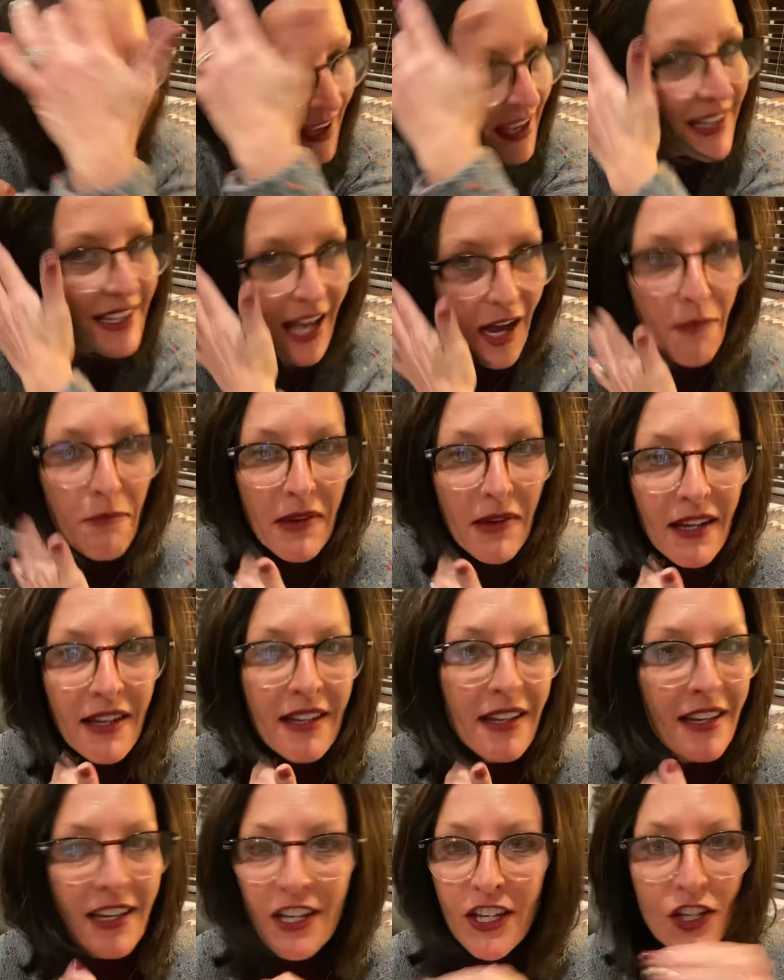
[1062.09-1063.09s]
Yep,
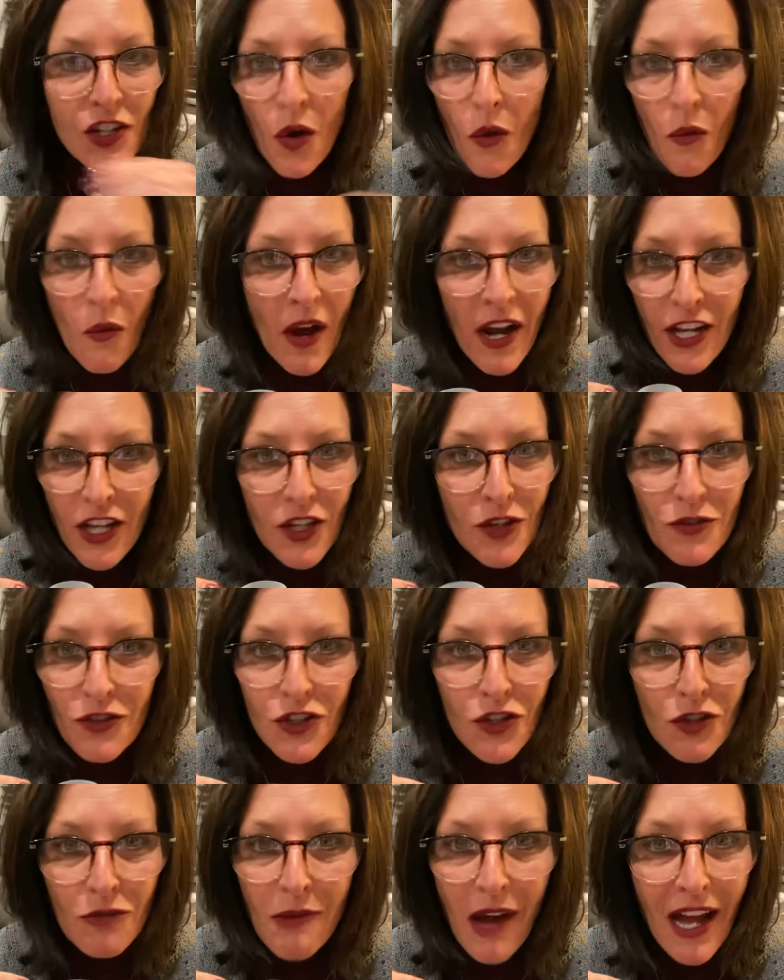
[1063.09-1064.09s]
you don't wanna use
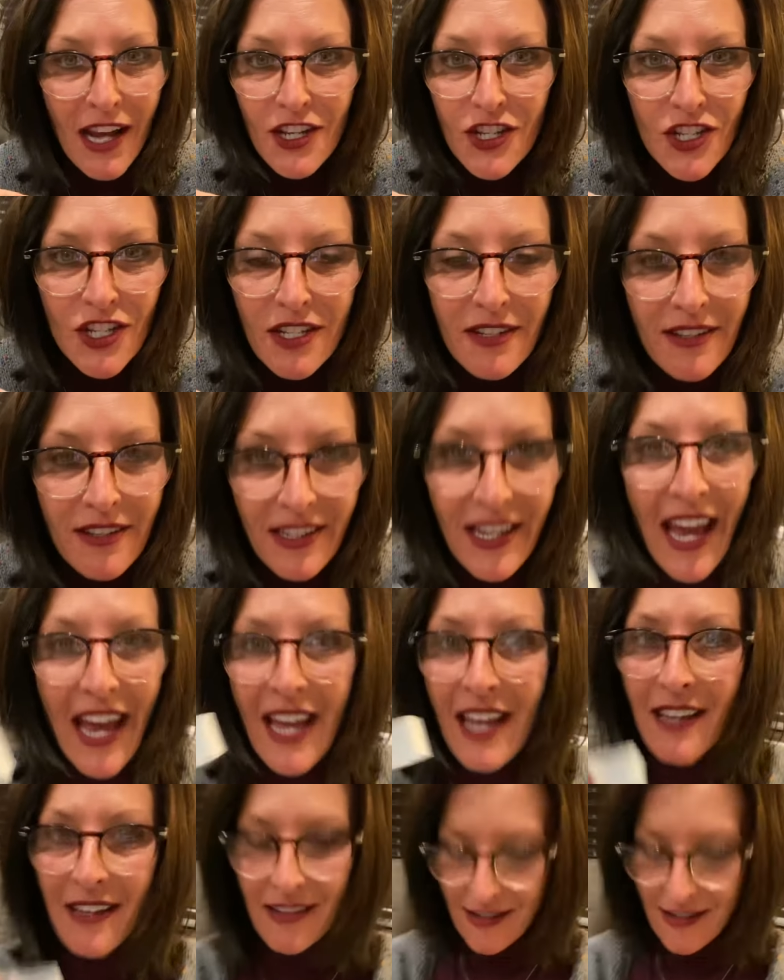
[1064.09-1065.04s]
too much, okay?